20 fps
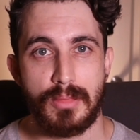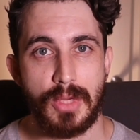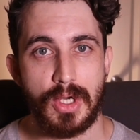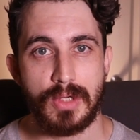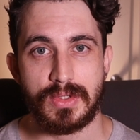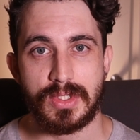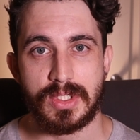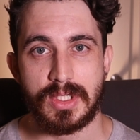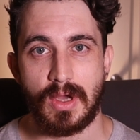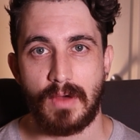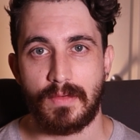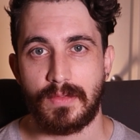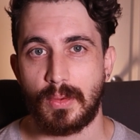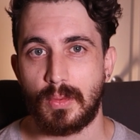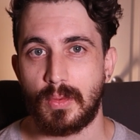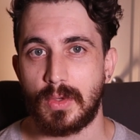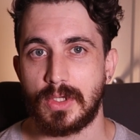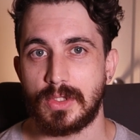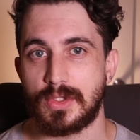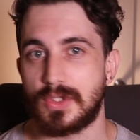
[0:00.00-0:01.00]
Most of the
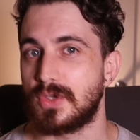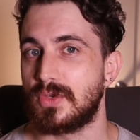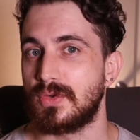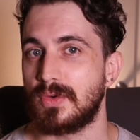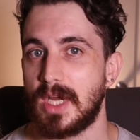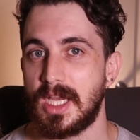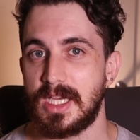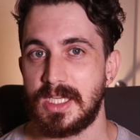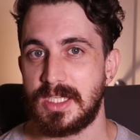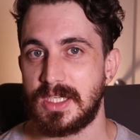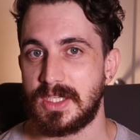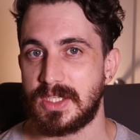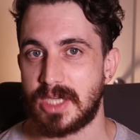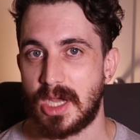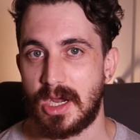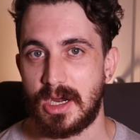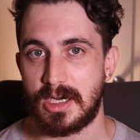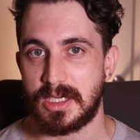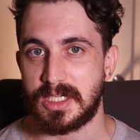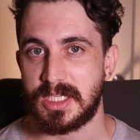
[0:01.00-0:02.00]
world's greatest
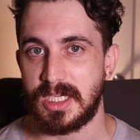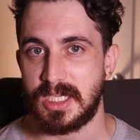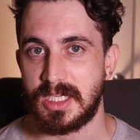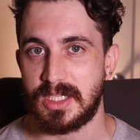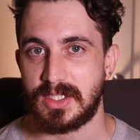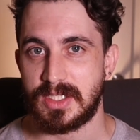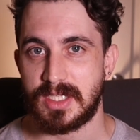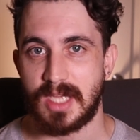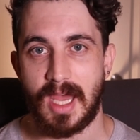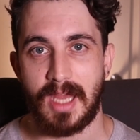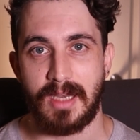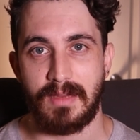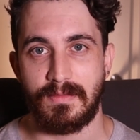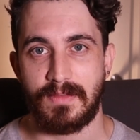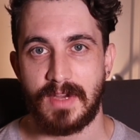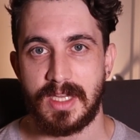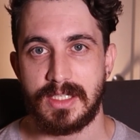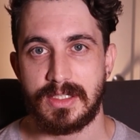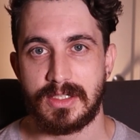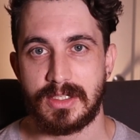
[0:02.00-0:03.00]
artists and
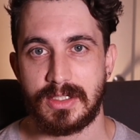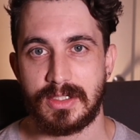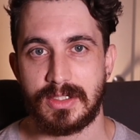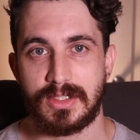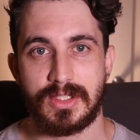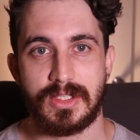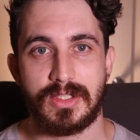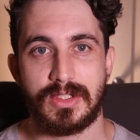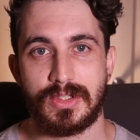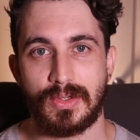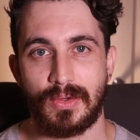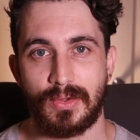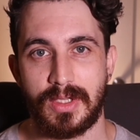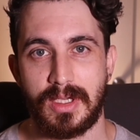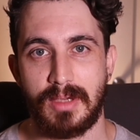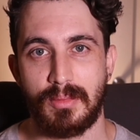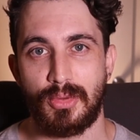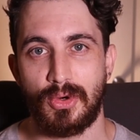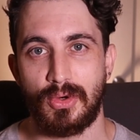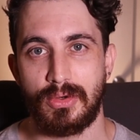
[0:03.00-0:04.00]
inventors saw
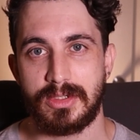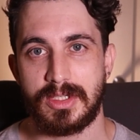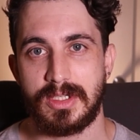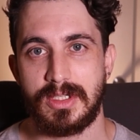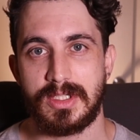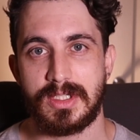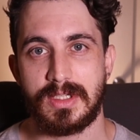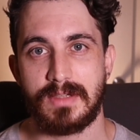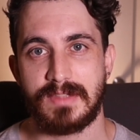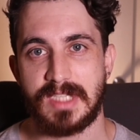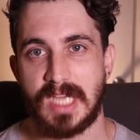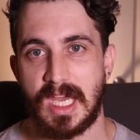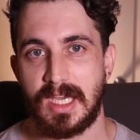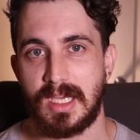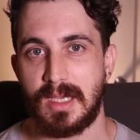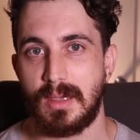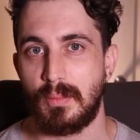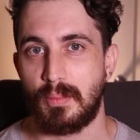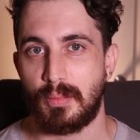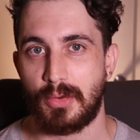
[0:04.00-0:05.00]
the importance of
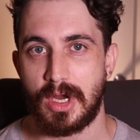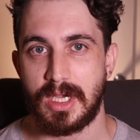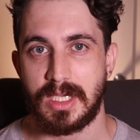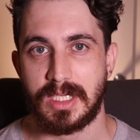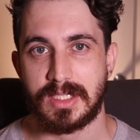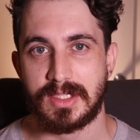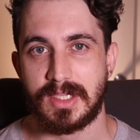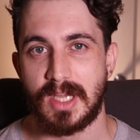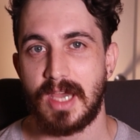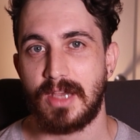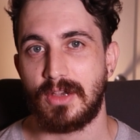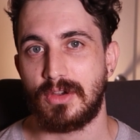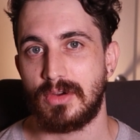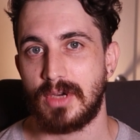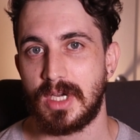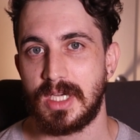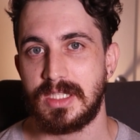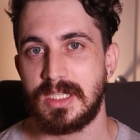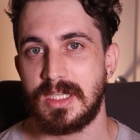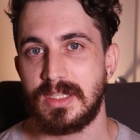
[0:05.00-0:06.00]
taking breaks and
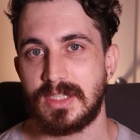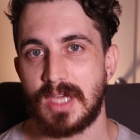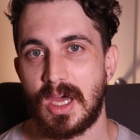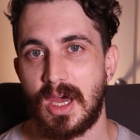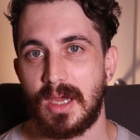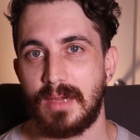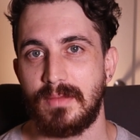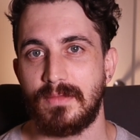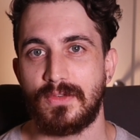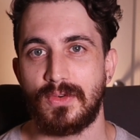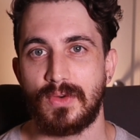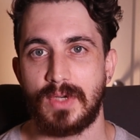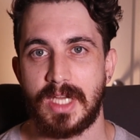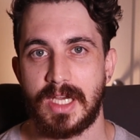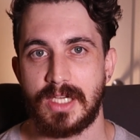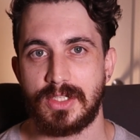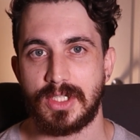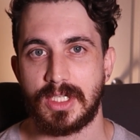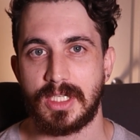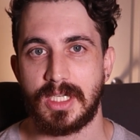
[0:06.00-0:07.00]
creating time for
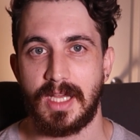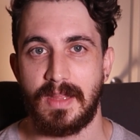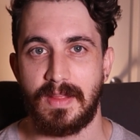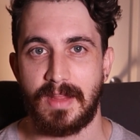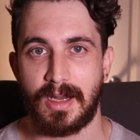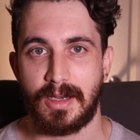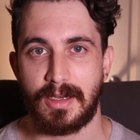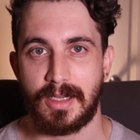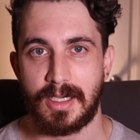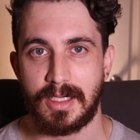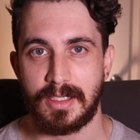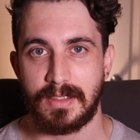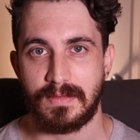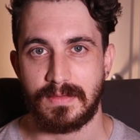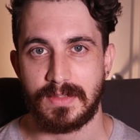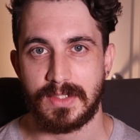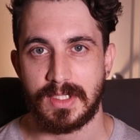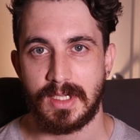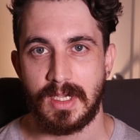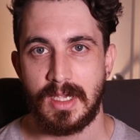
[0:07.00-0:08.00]
leisure in their
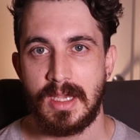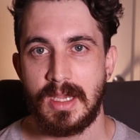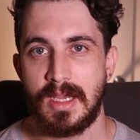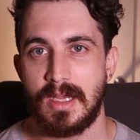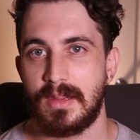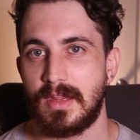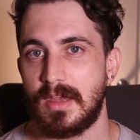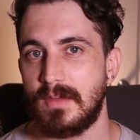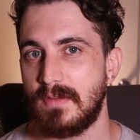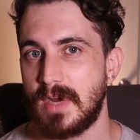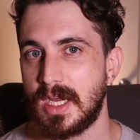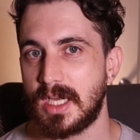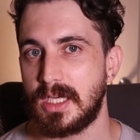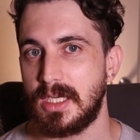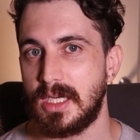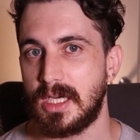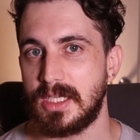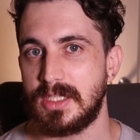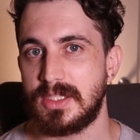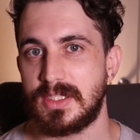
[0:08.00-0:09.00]
lives. They
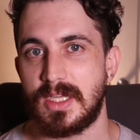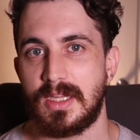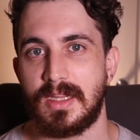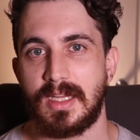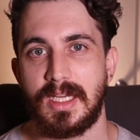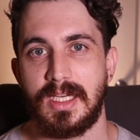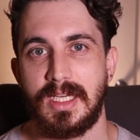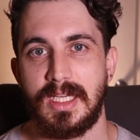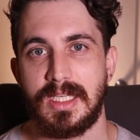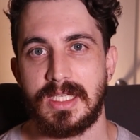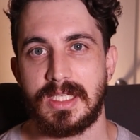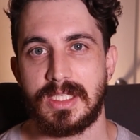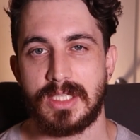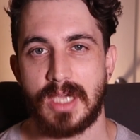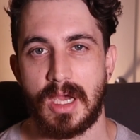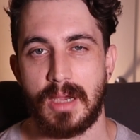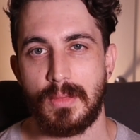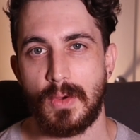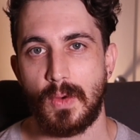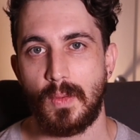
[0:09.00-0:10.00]
recognized that they needed
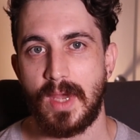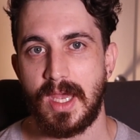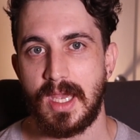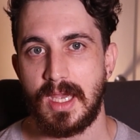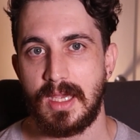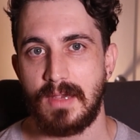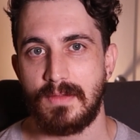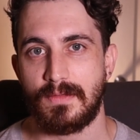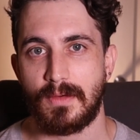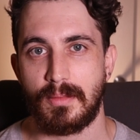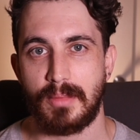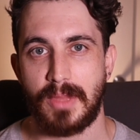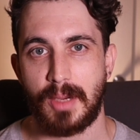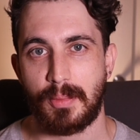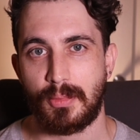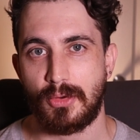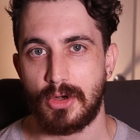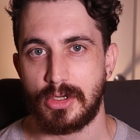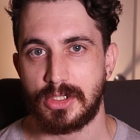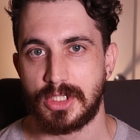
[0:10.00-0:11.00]
time away from
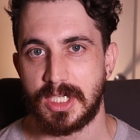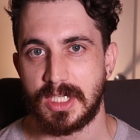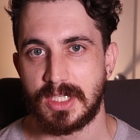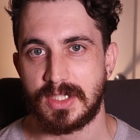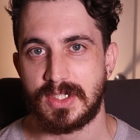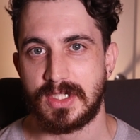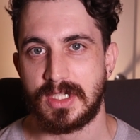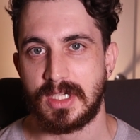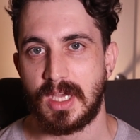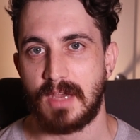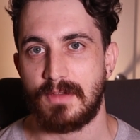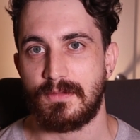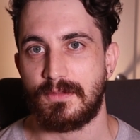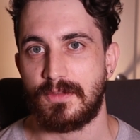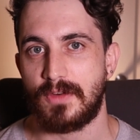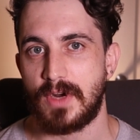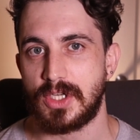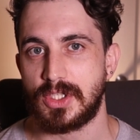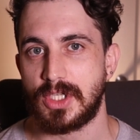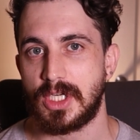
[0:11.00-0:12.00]
their projects to get
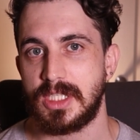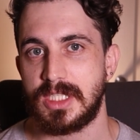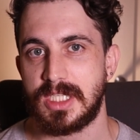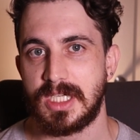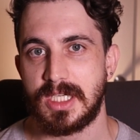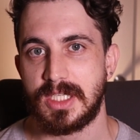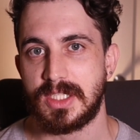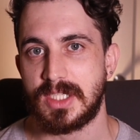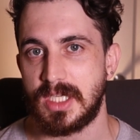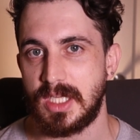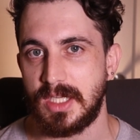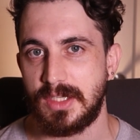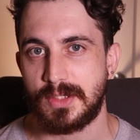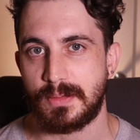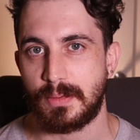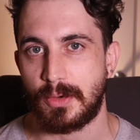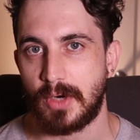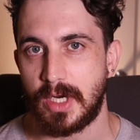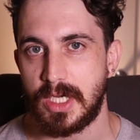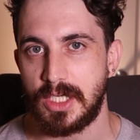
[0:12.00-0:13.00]
fresh ideas and
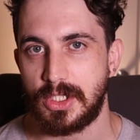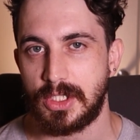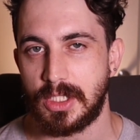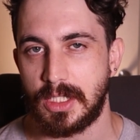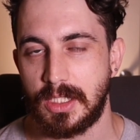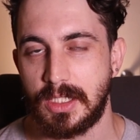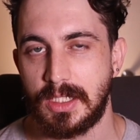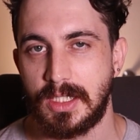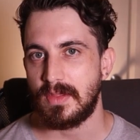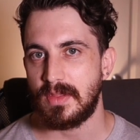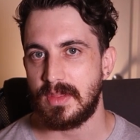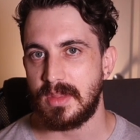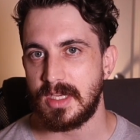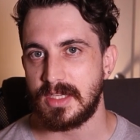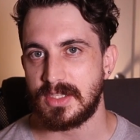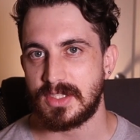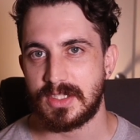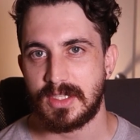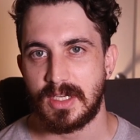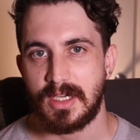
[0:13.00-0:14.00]
inspiration.
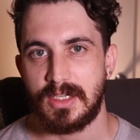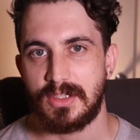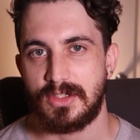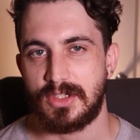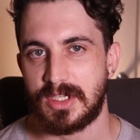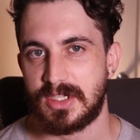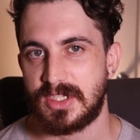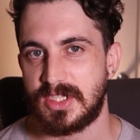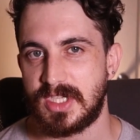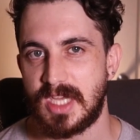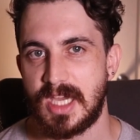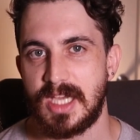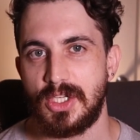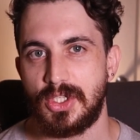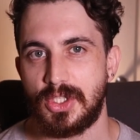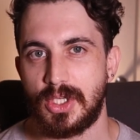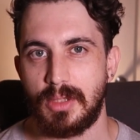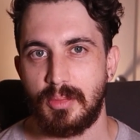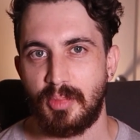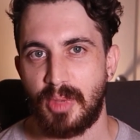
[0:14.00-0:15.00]
This
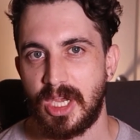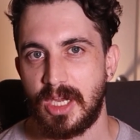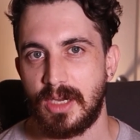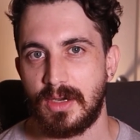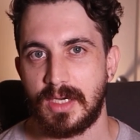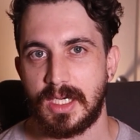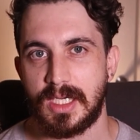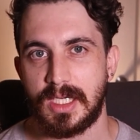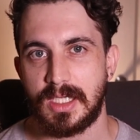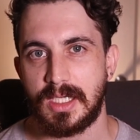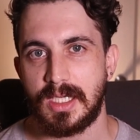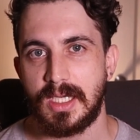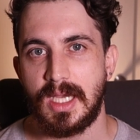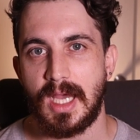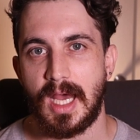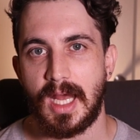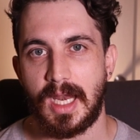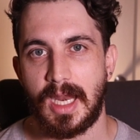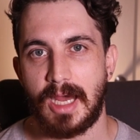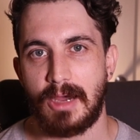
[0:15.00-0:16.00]
gestation period
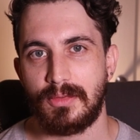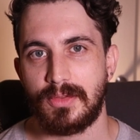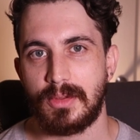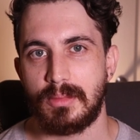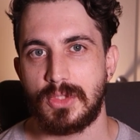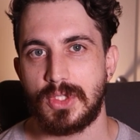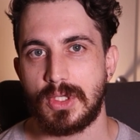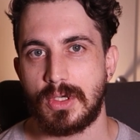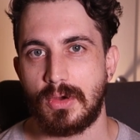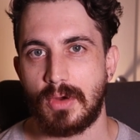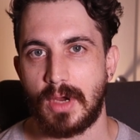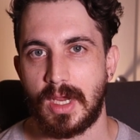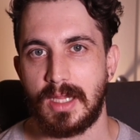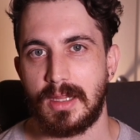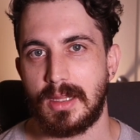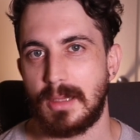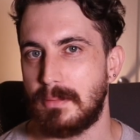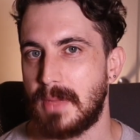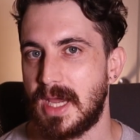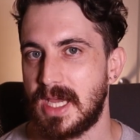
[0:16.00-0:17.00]
allowed them to
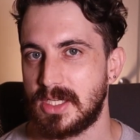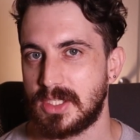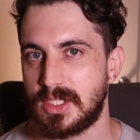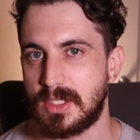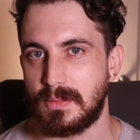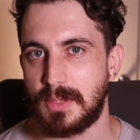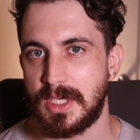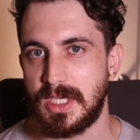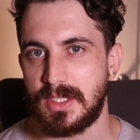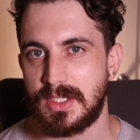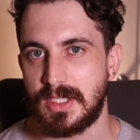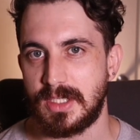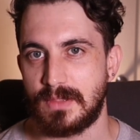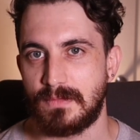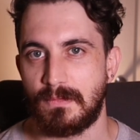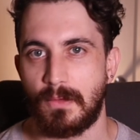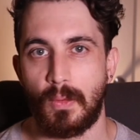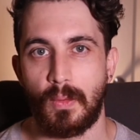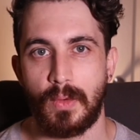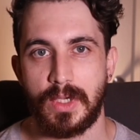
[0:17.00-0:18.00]
create the masterpieces
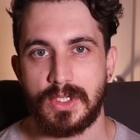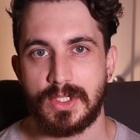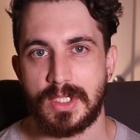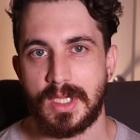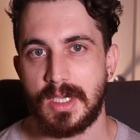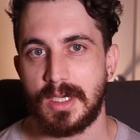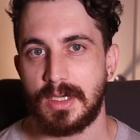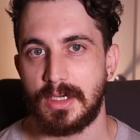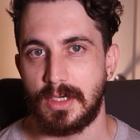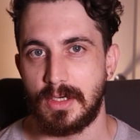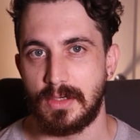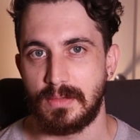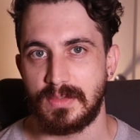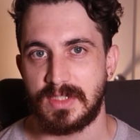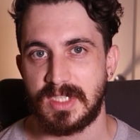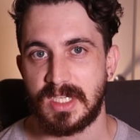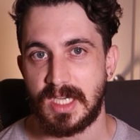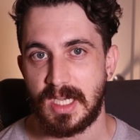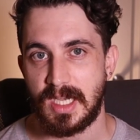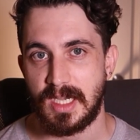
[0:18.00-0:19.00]
for which they are known
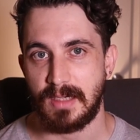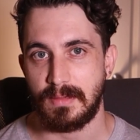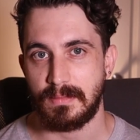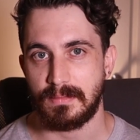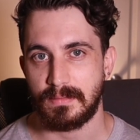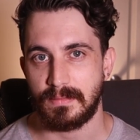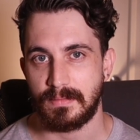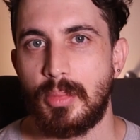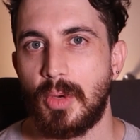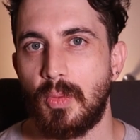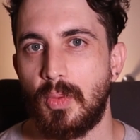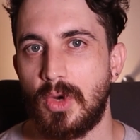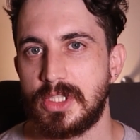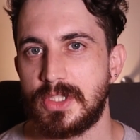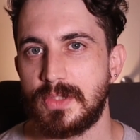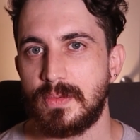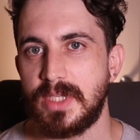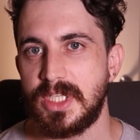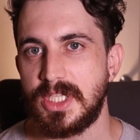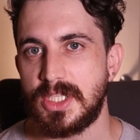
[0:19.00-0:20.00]
today. But what
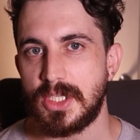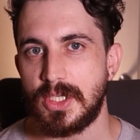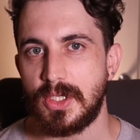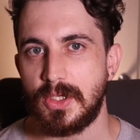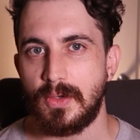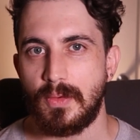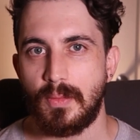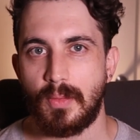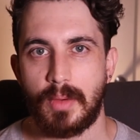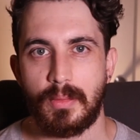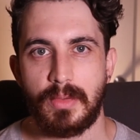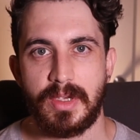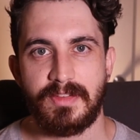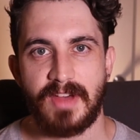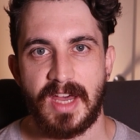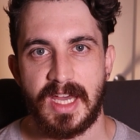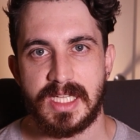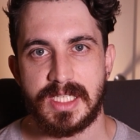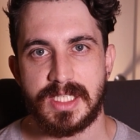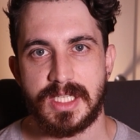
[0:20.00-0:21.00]
do we do when we've
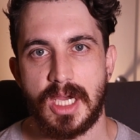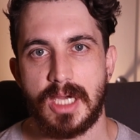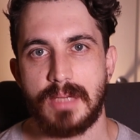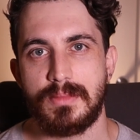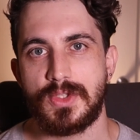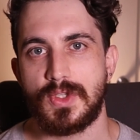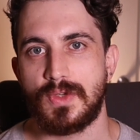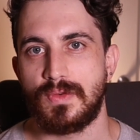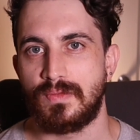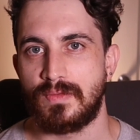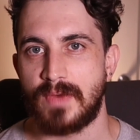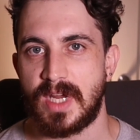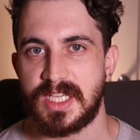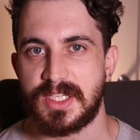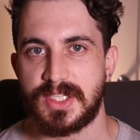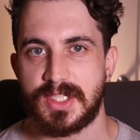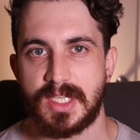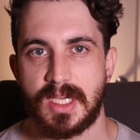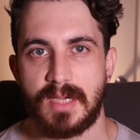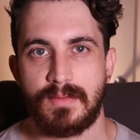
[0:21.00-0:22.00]
had time to
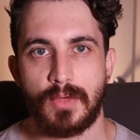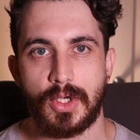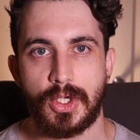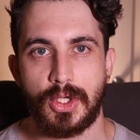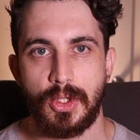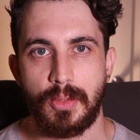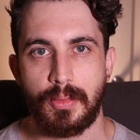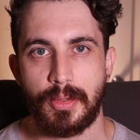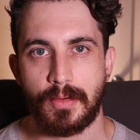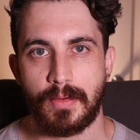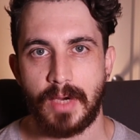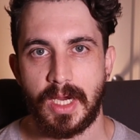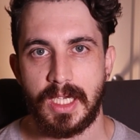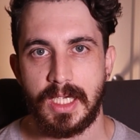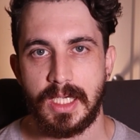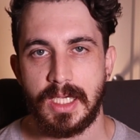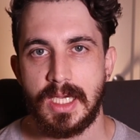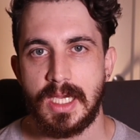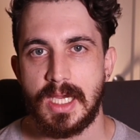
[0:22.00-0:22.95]
rest and recuperate